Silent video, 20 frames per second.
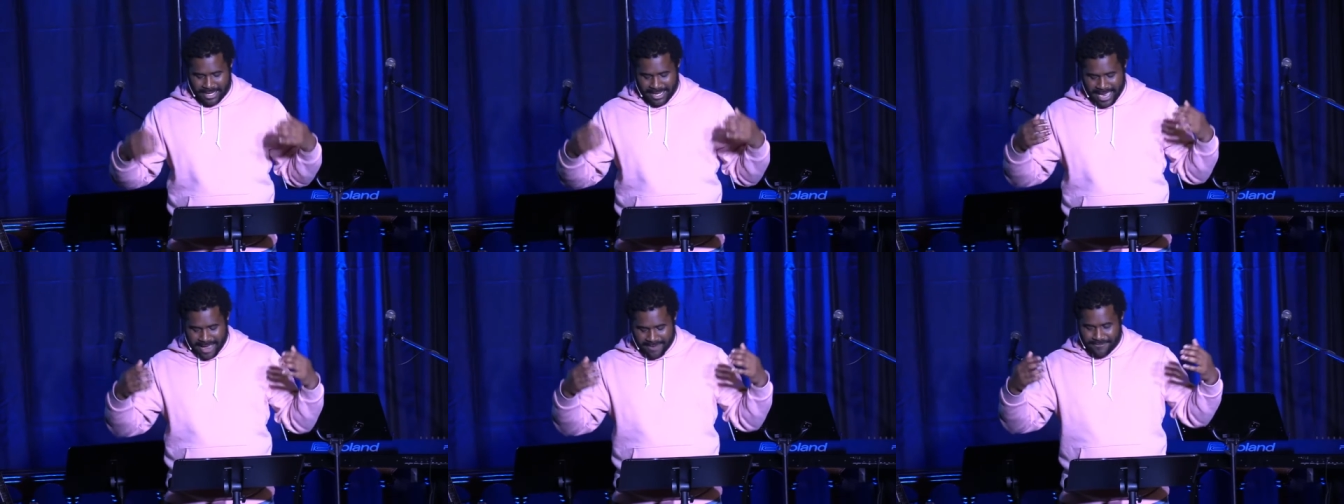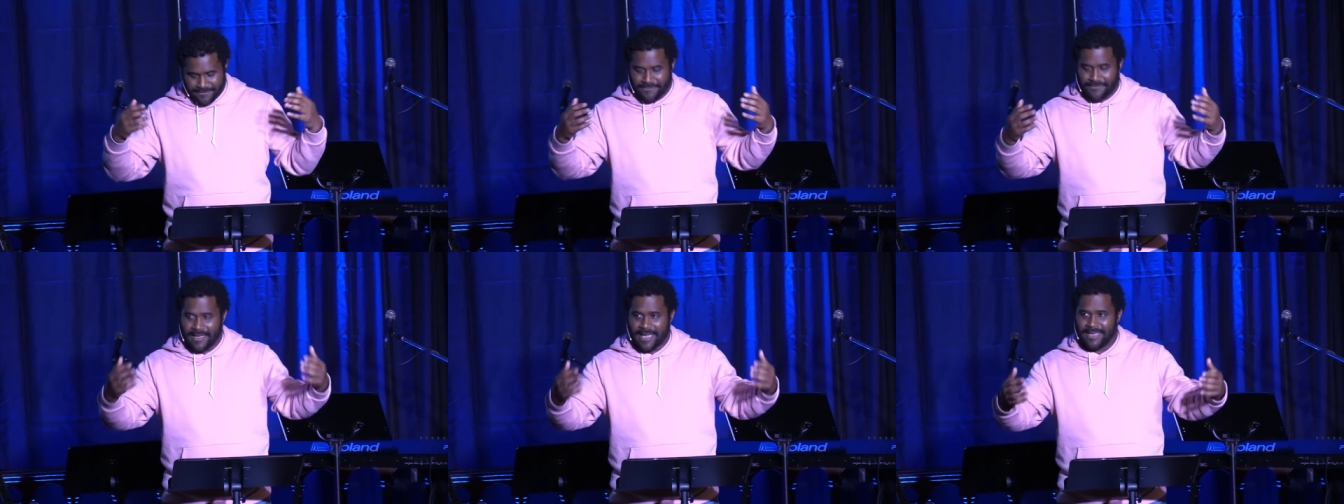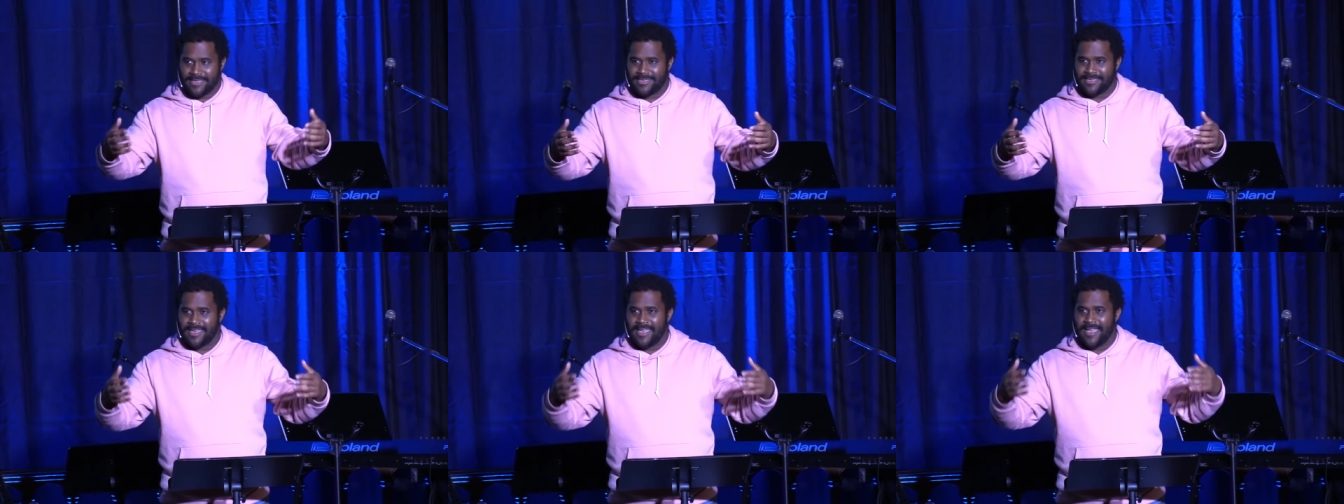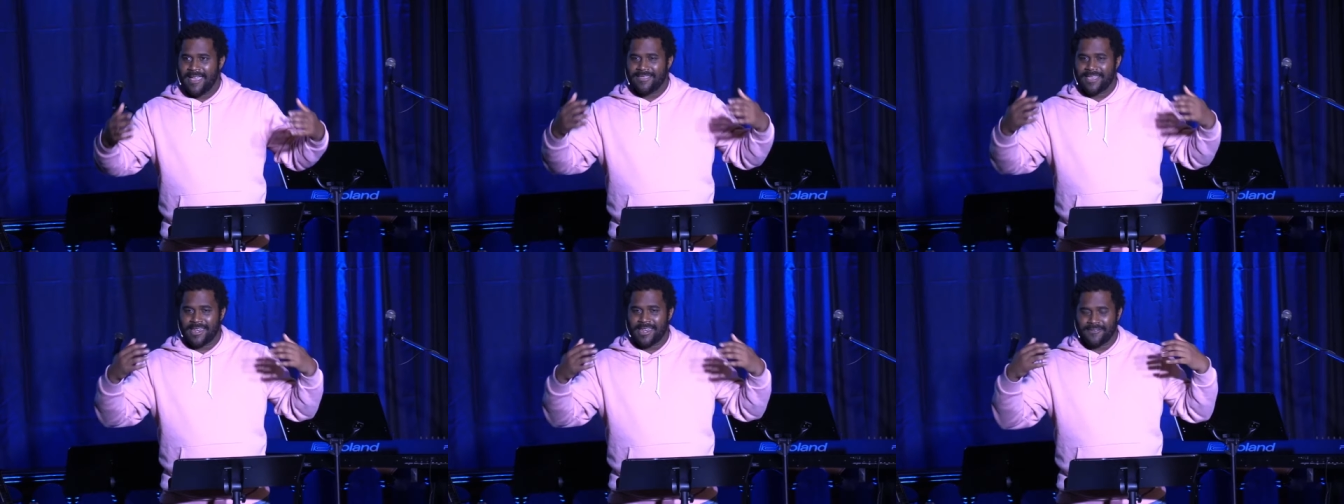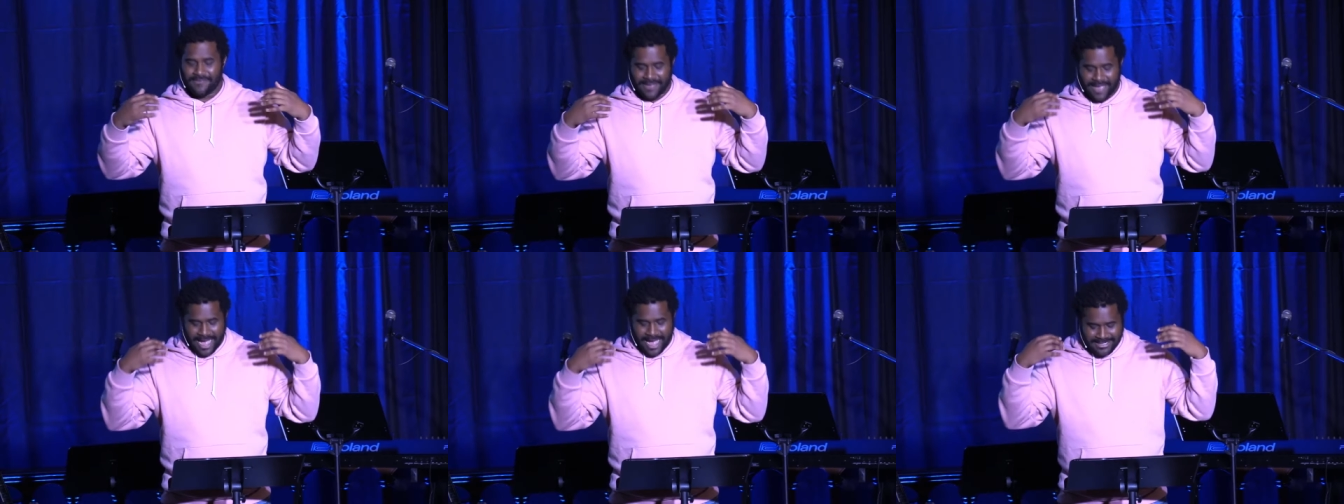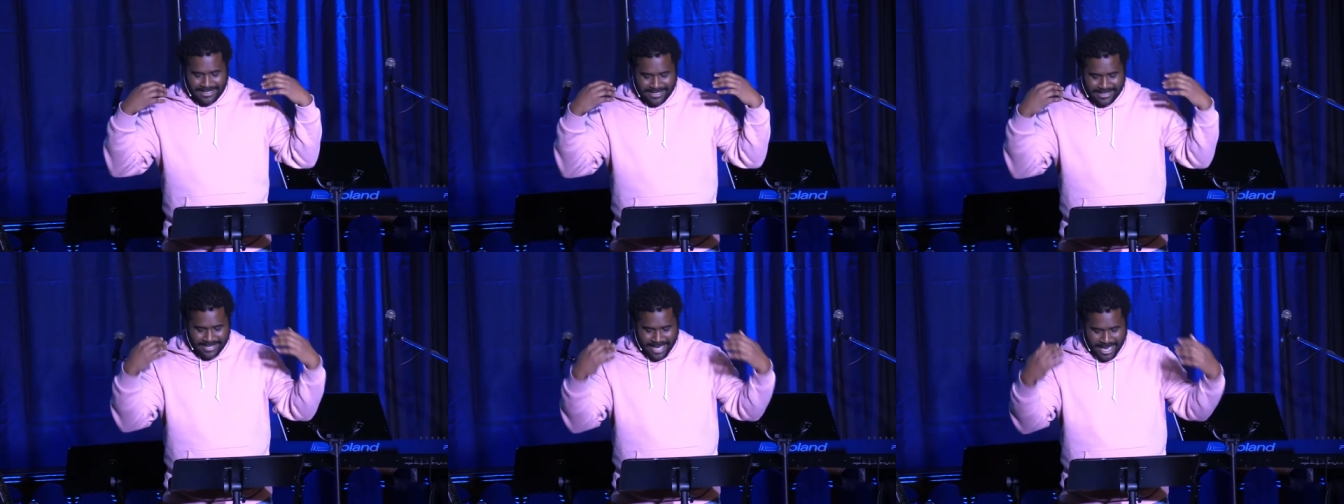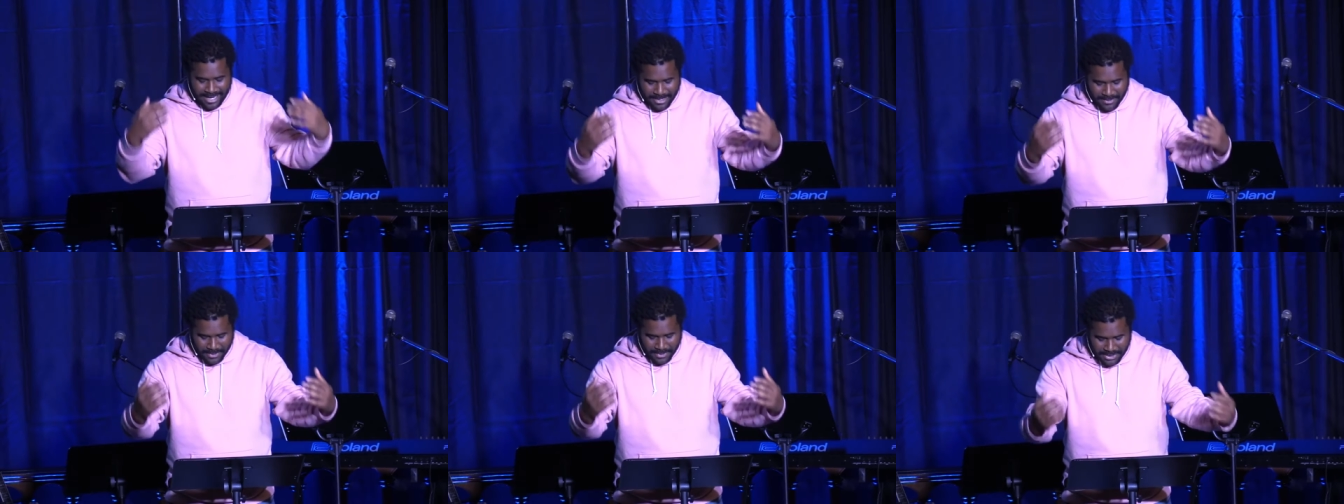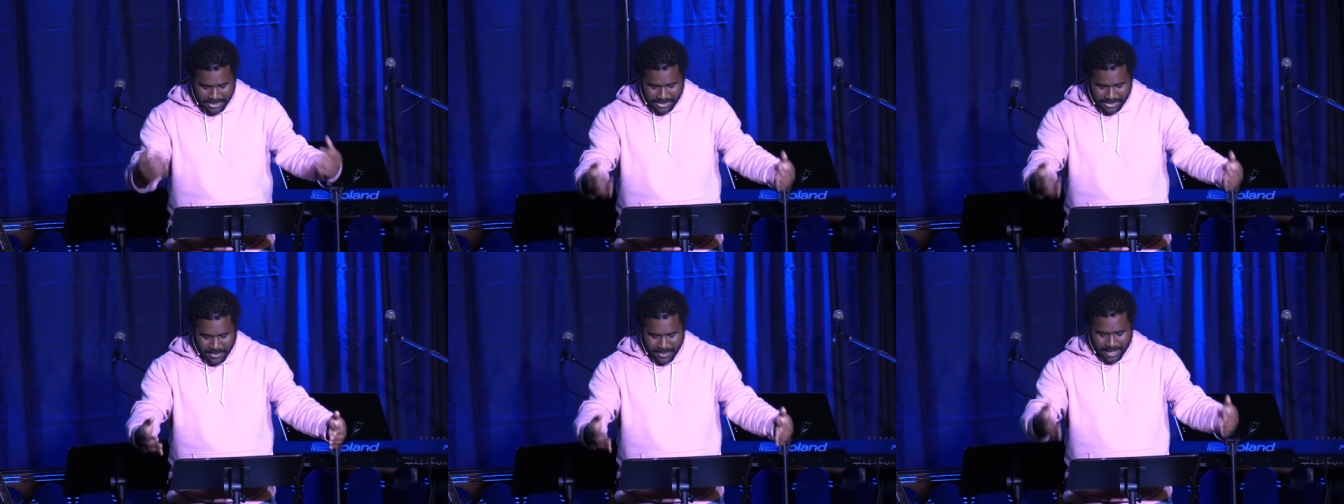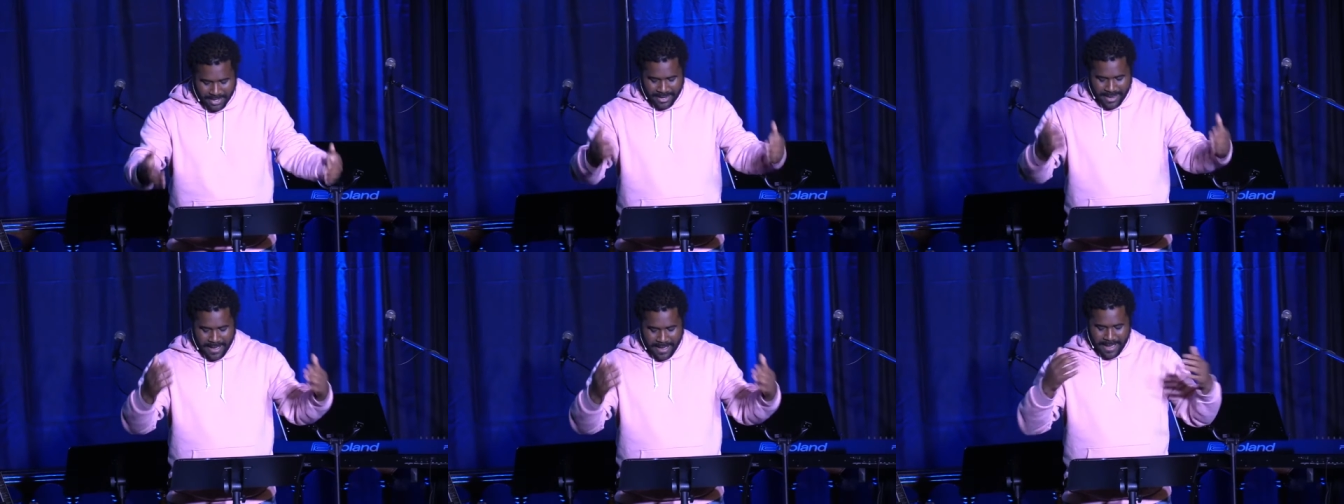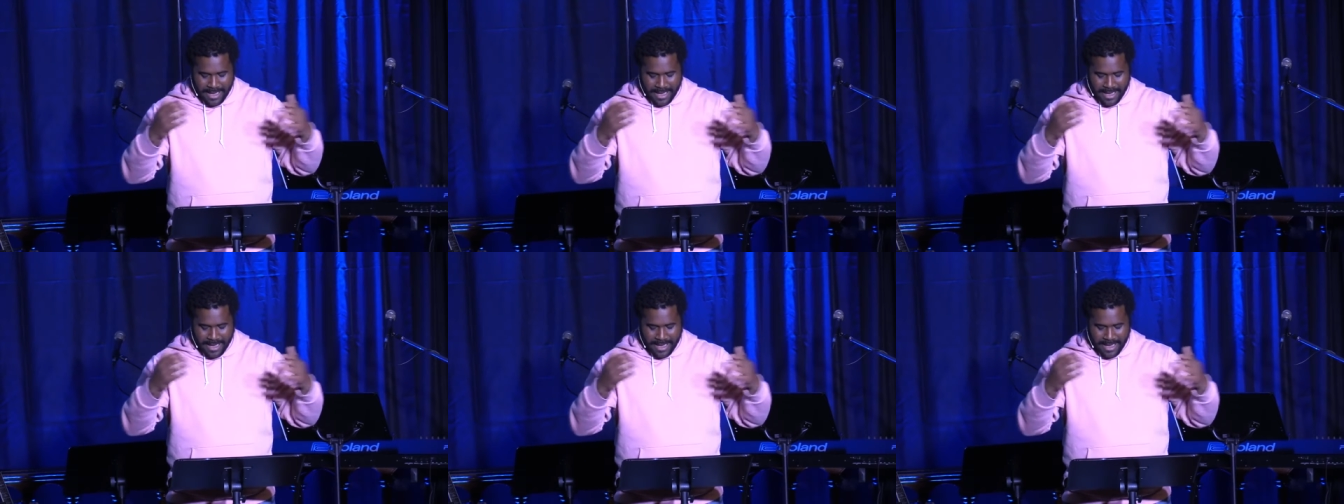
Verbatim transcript: He had faith that if God said he would do it,